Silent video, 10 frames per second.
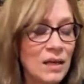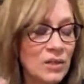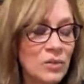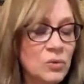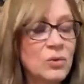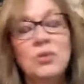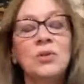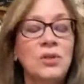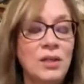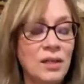You
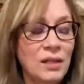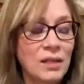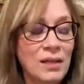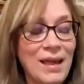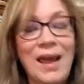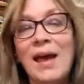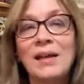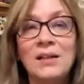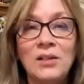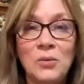could
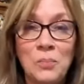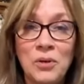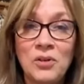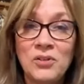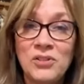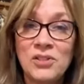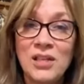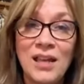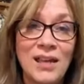add a little perch